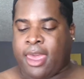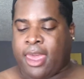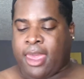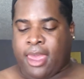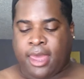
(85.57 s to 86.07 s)

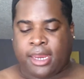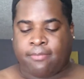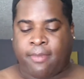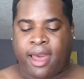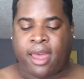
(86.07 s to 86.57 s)

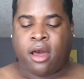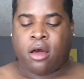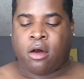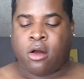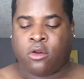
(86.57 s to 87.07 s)
And my
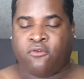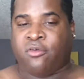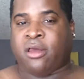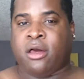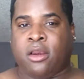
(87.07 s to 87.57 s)
all
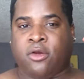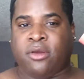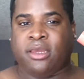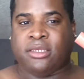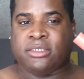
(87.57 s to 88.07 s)
over color
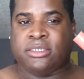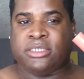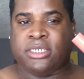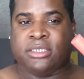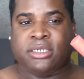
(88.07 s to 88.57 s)

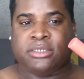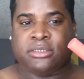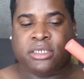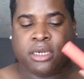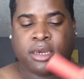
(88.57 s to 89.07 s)
is
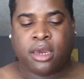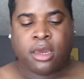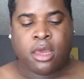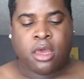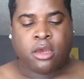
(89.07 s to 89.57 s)

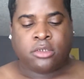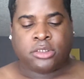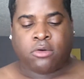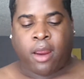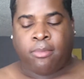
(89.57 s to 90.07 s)
Tunisia.
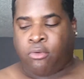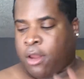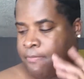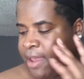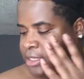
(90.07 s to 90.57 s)
So I
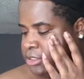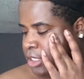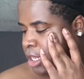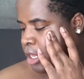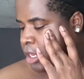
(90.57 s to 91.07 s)
prep my
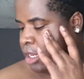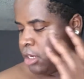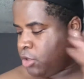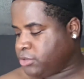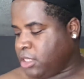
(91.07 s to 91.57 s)
skin
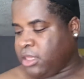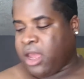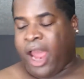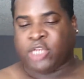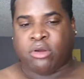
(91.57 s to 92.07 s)
using the
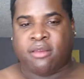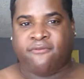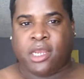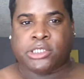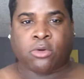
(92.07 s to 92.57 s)
hydrating
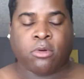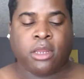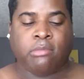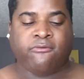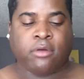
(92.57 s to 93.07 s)
face
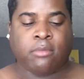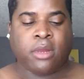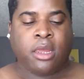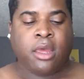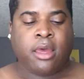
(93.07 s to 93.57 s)
cream from
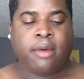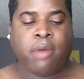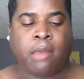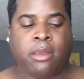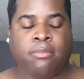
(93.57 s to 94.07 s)

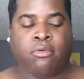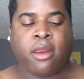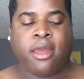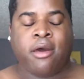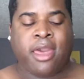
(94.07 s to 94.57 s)
Bobbi
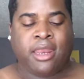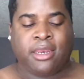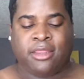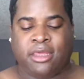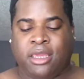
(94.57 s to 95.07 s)
Brown
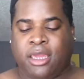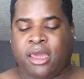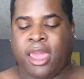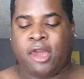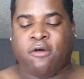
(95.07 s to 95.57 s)
and the
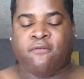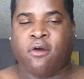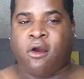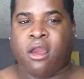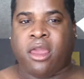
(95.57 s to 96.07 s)
Hangover
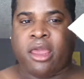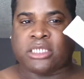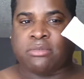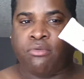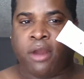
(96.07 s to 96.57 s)

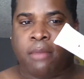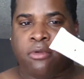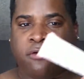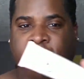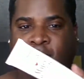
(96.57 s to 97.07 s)
RX
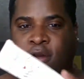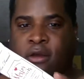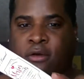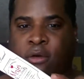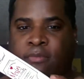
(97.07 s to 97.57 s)
primer
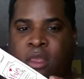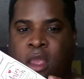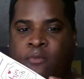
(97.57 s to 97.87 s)
from